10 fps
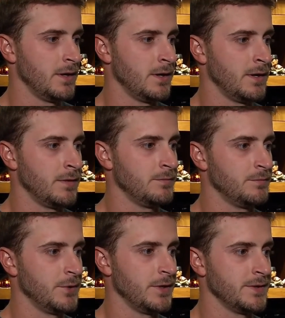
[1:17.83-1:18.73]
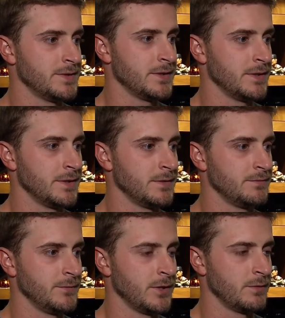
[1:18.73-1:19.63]
Um, but uh,
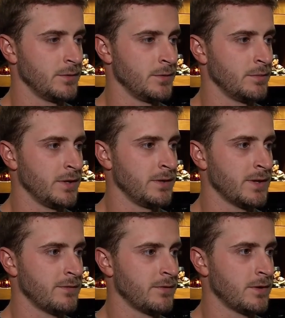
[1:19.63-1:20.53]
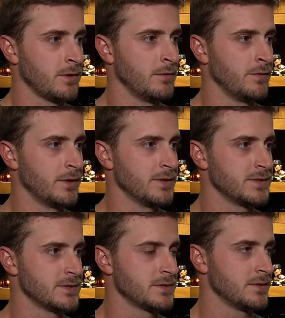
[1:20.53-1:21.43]
know, when you're playing that far over,
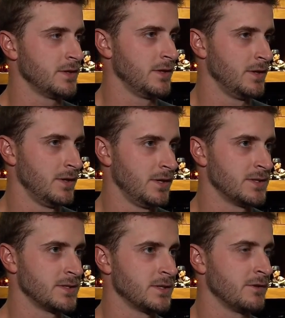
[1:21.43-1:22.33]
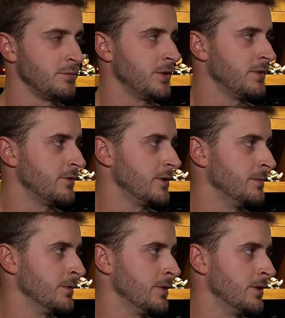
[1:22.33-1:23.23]
it's it's a tough play for
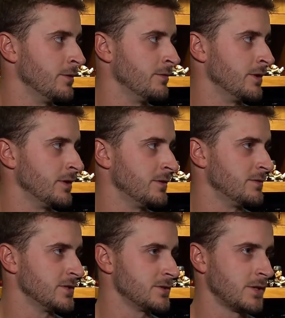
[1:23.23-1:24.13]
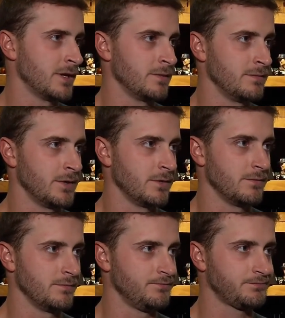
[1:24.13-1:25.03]
him to run over and just try to you
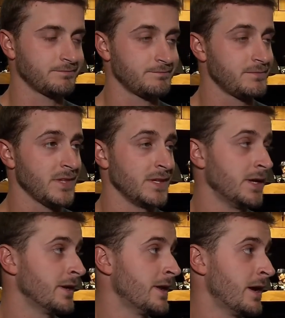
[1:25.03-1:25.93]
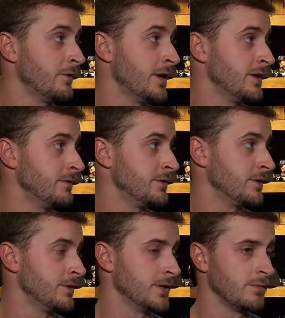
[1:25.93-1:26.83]
know get an out, not even
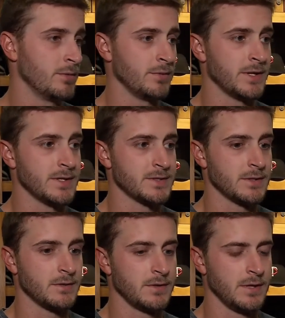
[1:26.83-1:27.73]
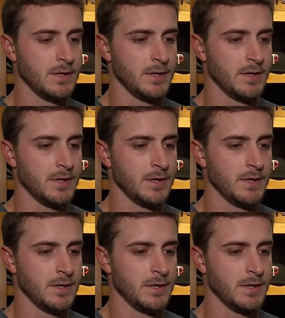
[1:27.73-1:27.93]
turn a double play. So